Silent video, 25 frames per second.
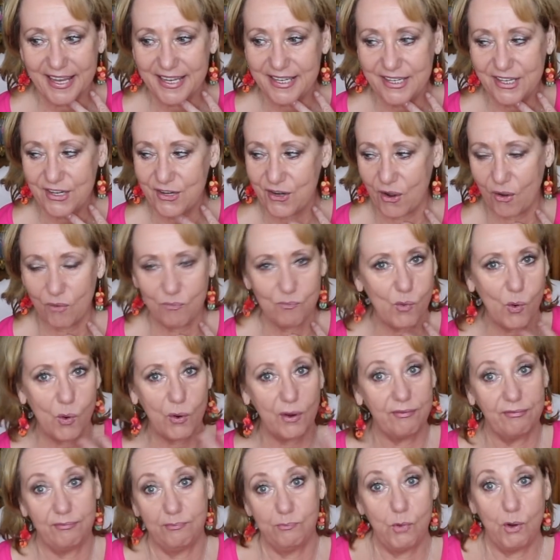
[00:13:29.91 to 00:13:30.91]
you know,
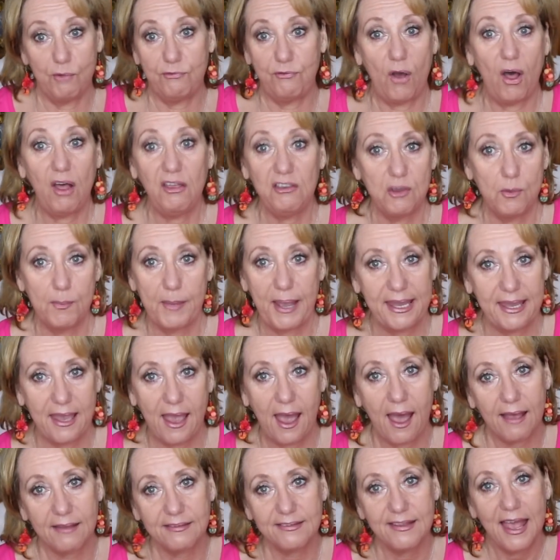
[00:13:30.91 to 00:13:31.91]
more, more volume, I
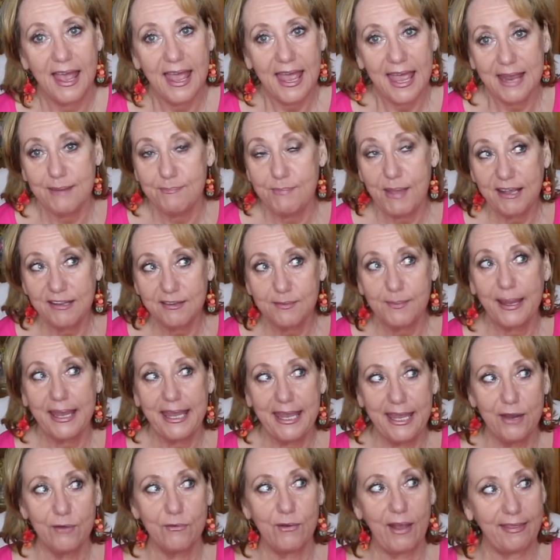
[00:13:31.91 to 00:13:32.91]
guess. It makes my
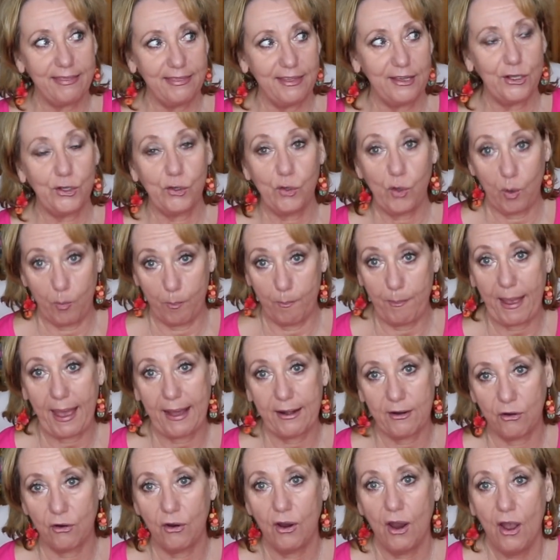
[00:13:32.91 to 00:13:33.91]
hair, I think, look
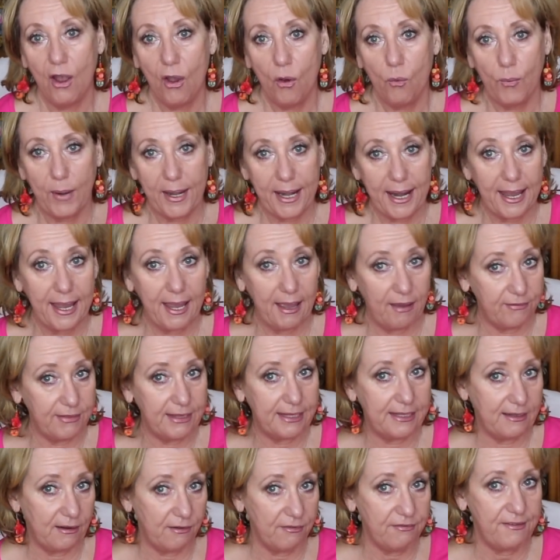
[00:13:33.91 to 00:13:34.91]
better when I have
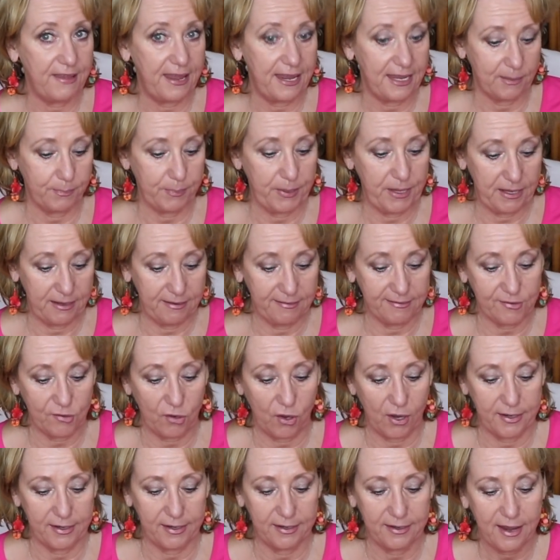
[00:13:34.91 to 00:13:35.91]
the little fake piece
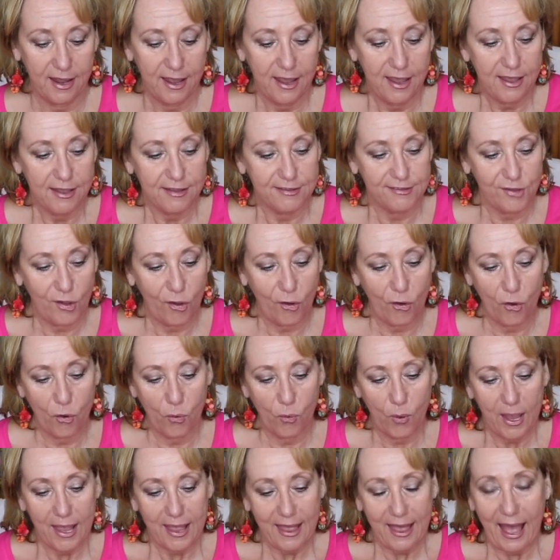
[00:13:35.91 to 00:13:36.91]
on it.
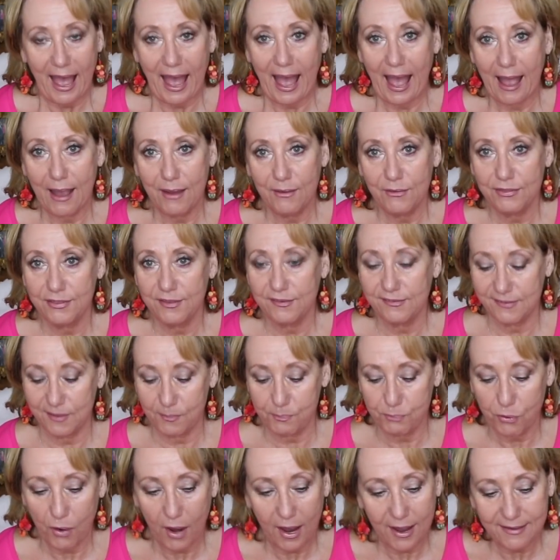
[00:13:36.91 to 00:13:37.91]
So I, the
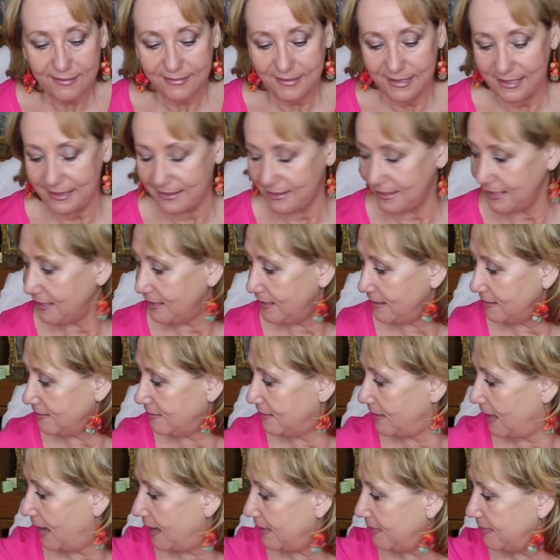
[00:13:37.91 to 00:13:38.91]
surprising thing
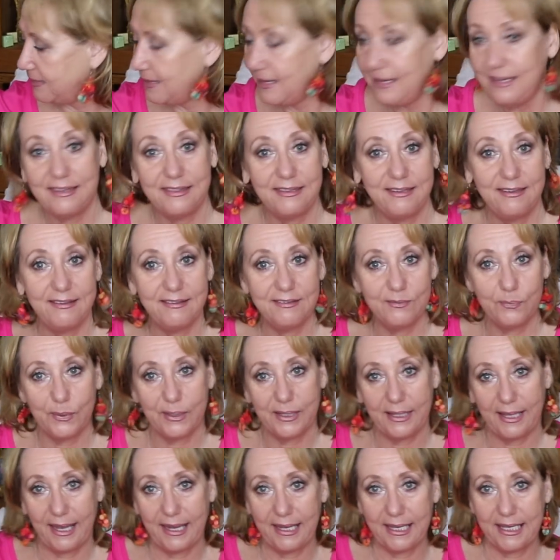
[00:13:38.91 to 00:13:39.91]
is, I think these were
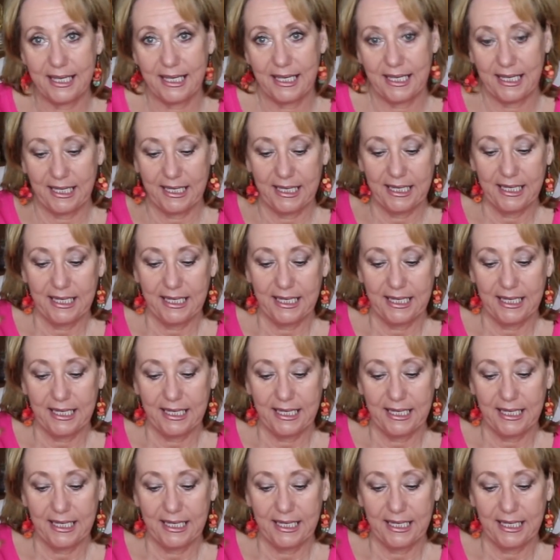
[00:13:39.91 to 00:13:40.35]
like,